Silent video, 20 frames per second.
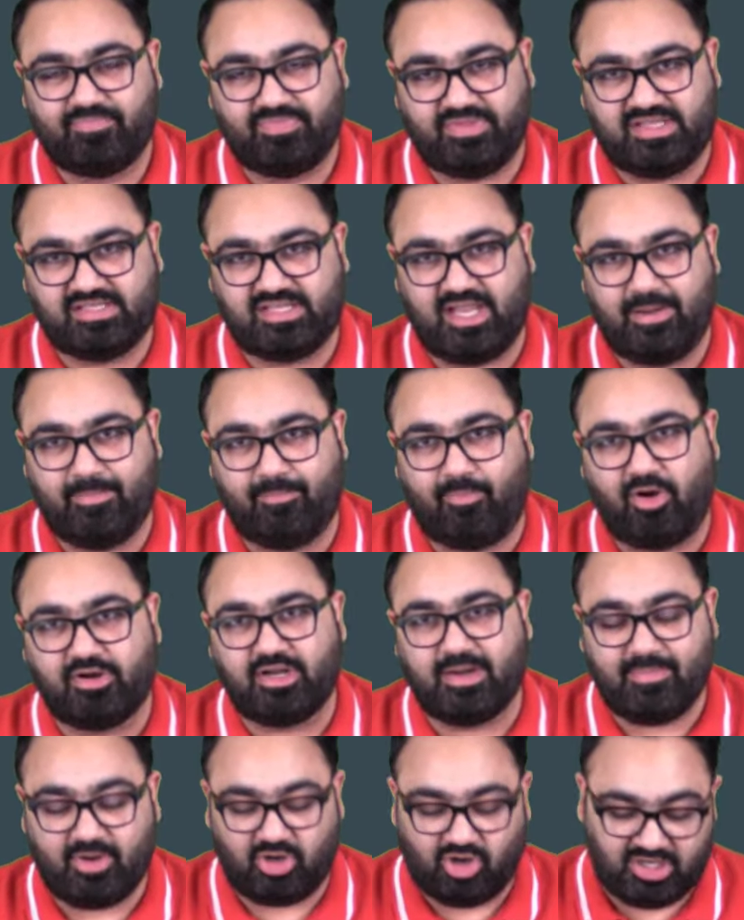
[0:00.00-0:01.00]
These are
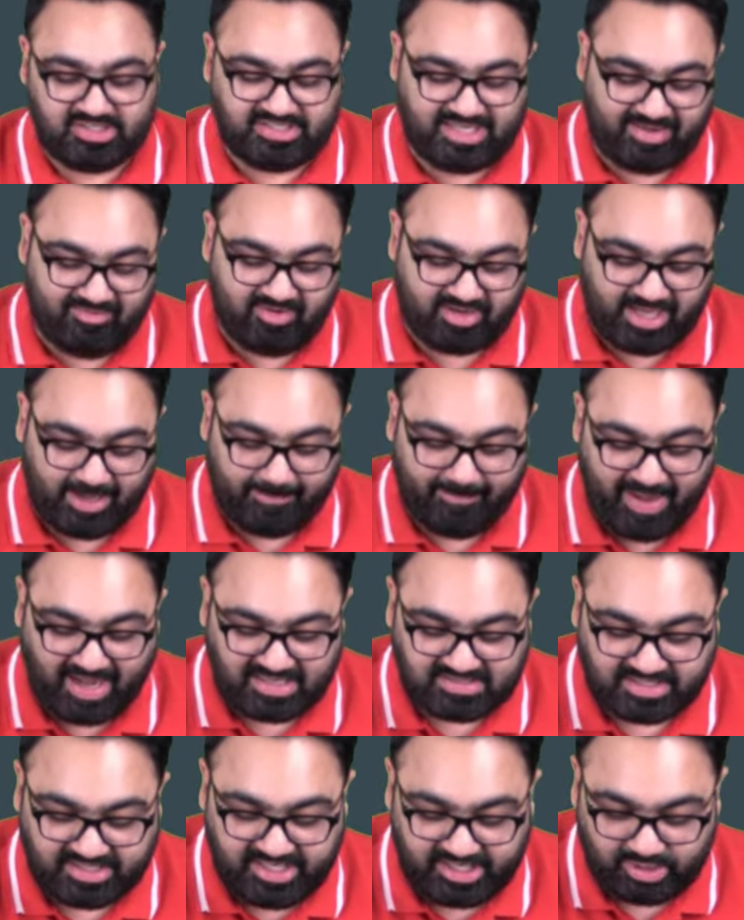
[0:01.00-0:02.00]
important because they have a
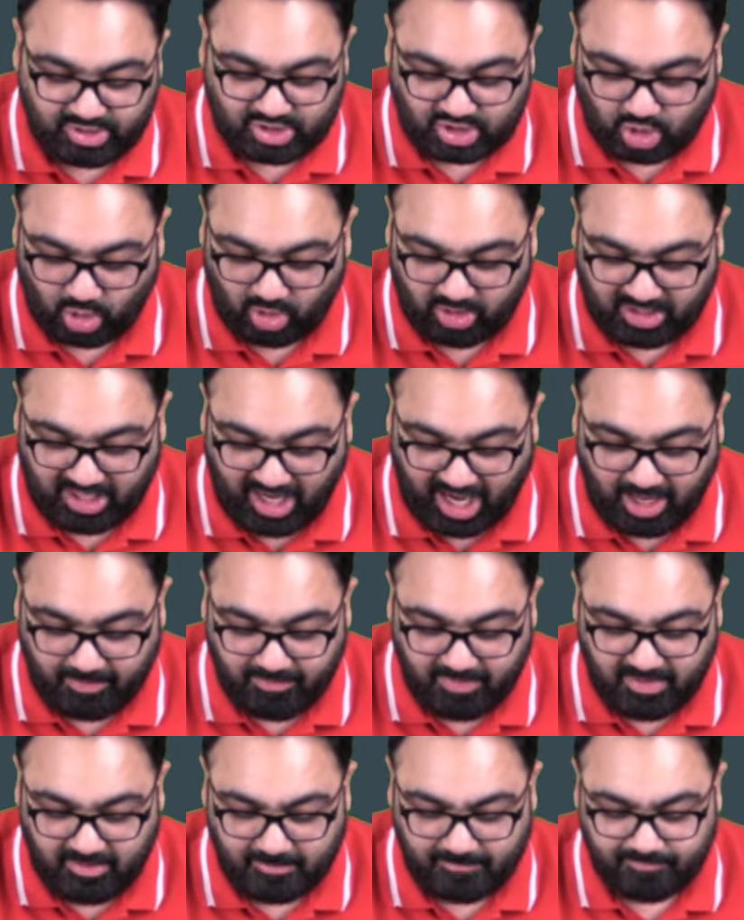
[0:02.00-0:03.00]
capacity to store
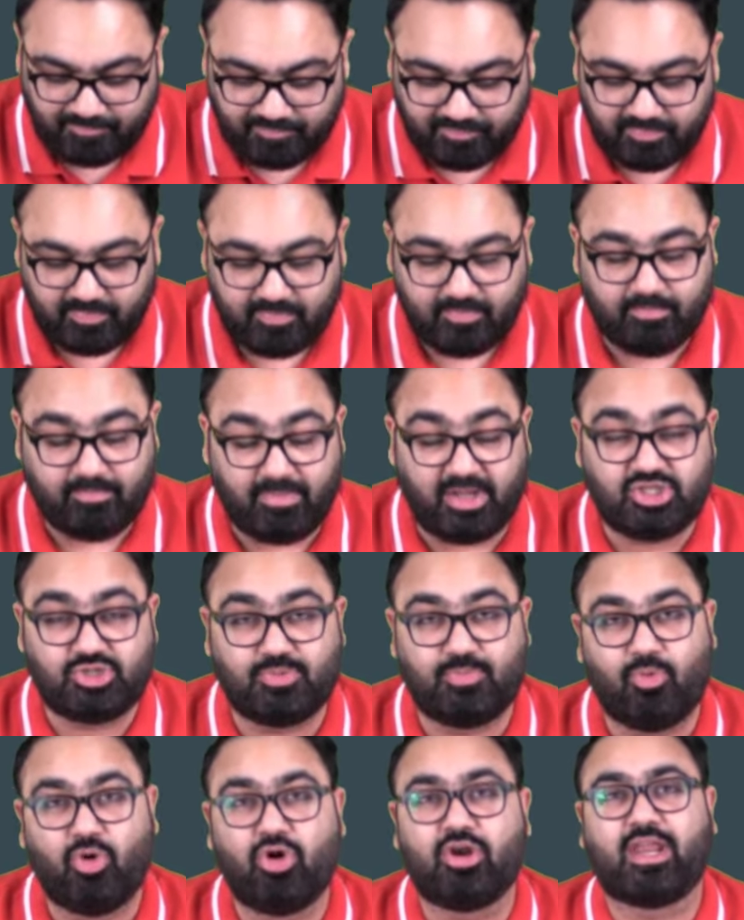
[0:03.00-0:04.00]
carbon,
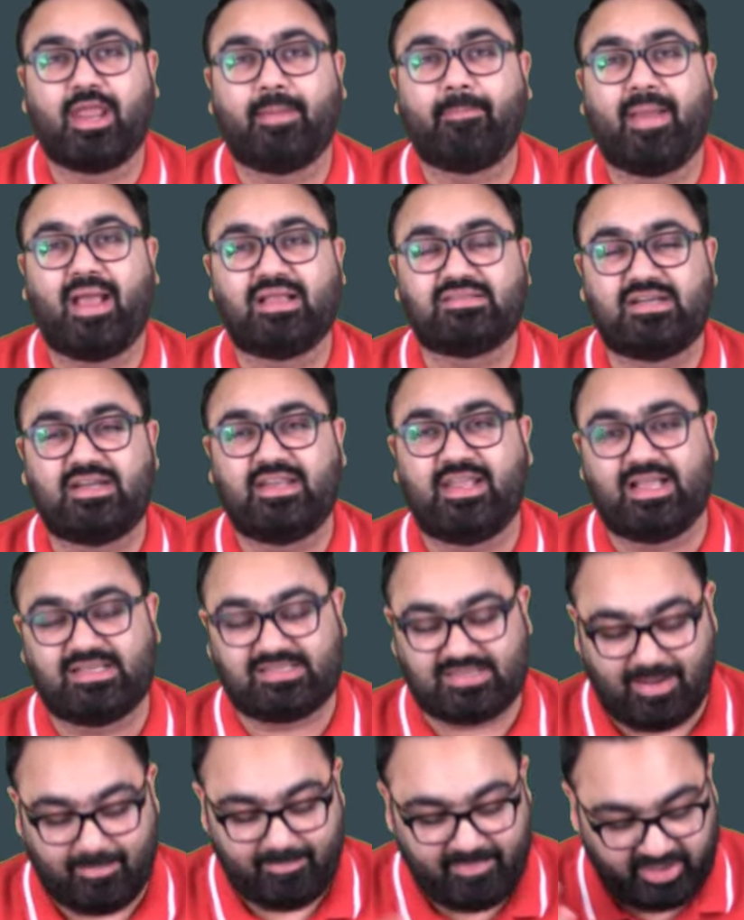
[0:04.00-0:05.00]
much more capacity
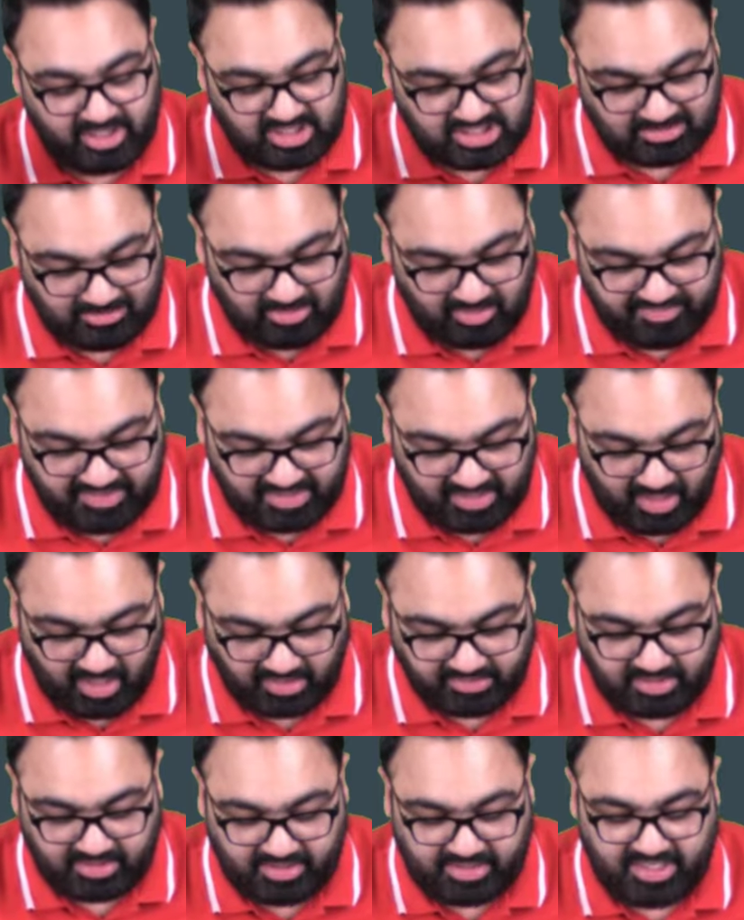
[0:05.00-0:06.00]
as compared to some of the
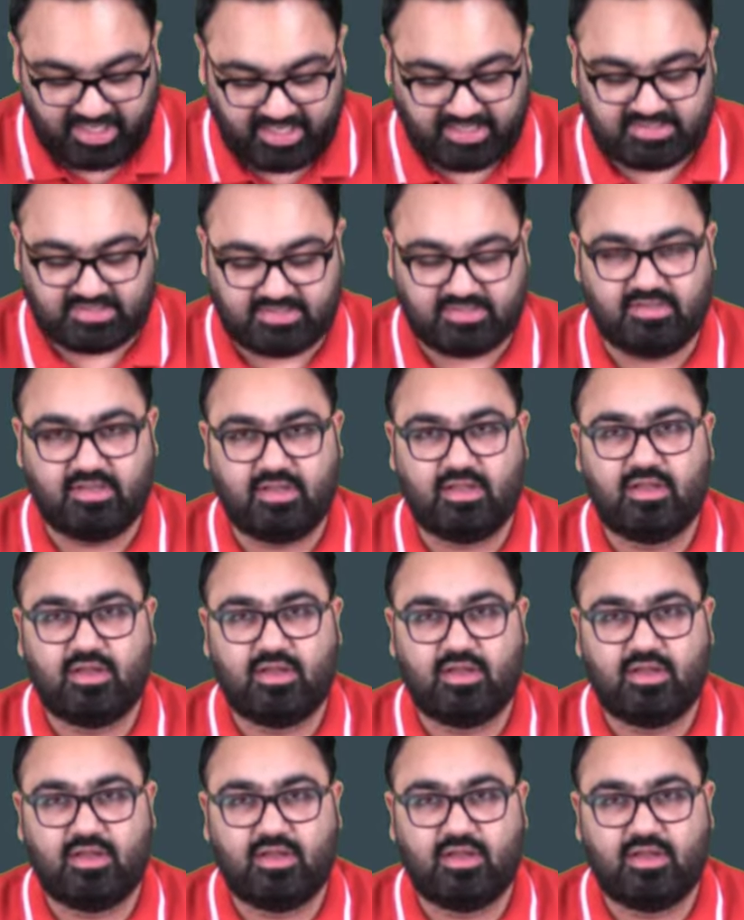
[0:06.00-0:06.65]
other trees.